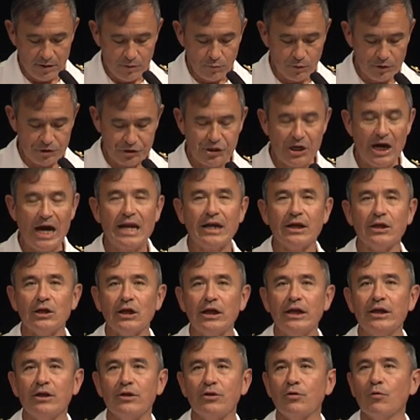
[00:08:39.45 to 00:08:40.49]
with China
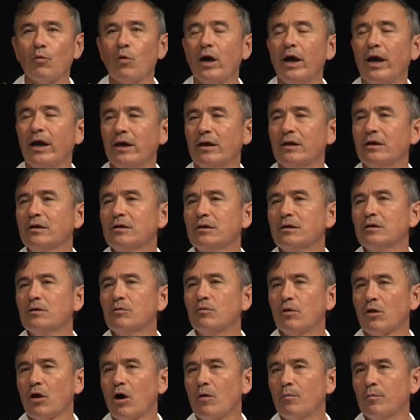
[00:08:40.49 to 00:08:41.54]
leading the way
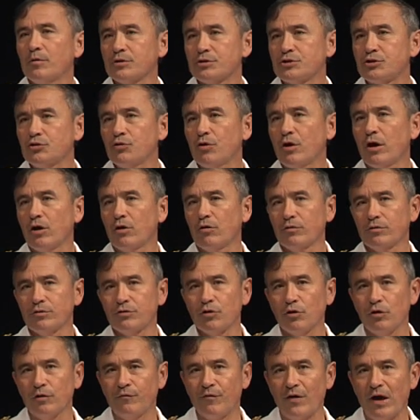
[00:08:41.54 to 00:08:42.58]
with almost
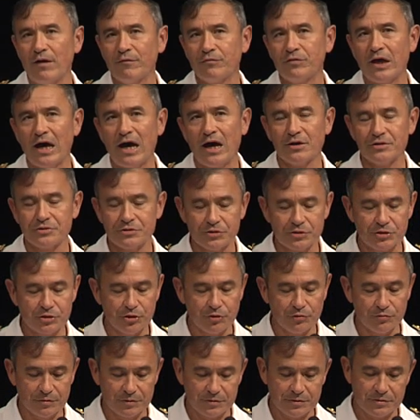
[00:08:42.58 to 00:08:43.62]
235,000
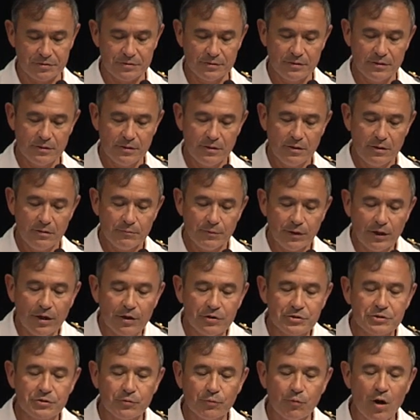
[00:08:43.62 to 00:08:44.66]
students. But
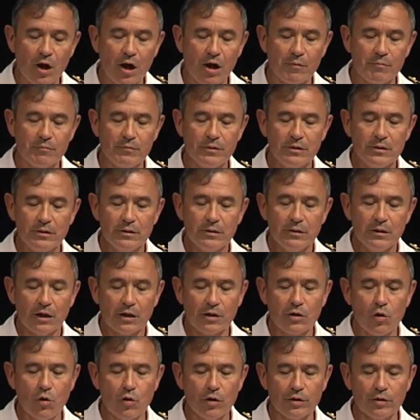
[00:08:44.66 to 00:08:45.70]
here's the rub.
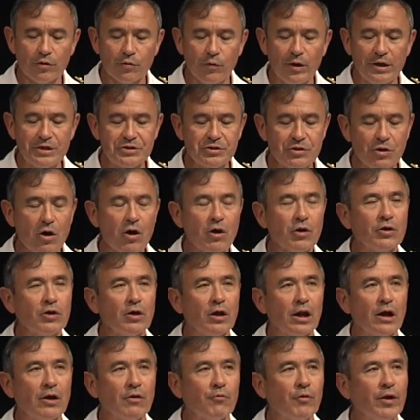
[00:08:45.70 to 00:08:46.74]
According to a recent article
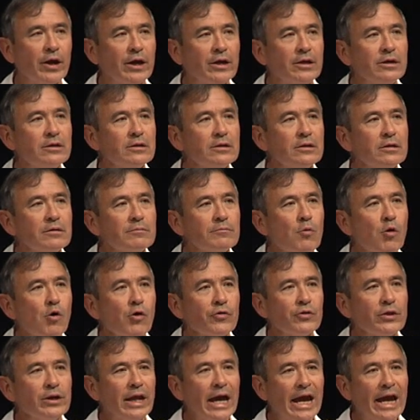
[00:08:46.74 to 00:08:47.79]
I read, more
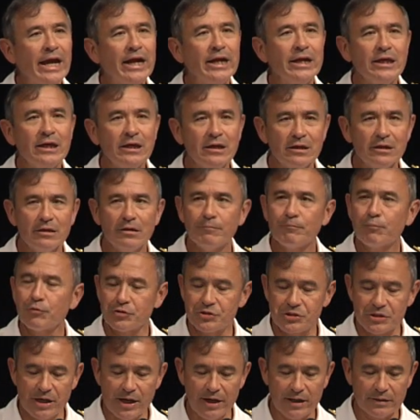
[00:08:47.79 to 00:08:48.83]
than
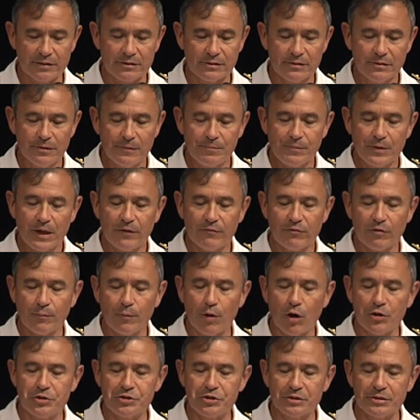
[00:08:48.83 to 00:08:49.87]
80% of
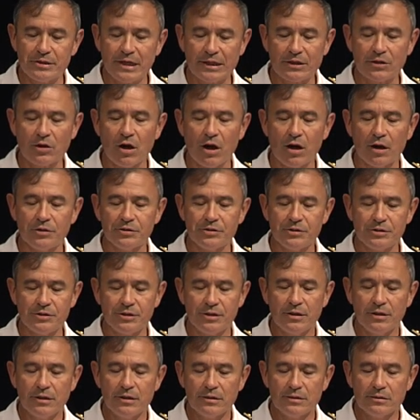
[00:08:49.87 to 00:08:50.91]
emerging technology,
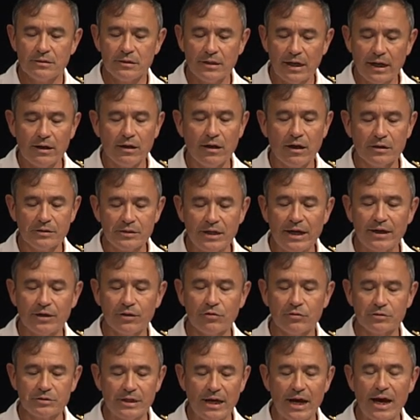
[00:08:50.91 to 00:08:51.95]
te uh,
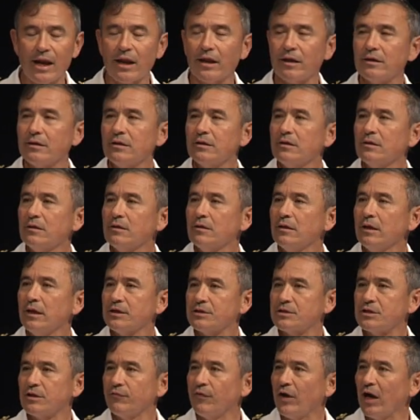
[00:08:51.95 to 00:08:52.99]
technical talent
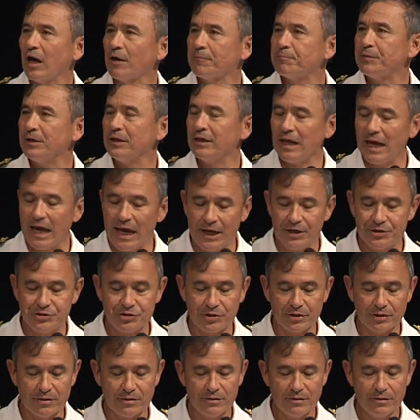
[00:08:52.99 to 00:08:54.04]
is developed in Asia,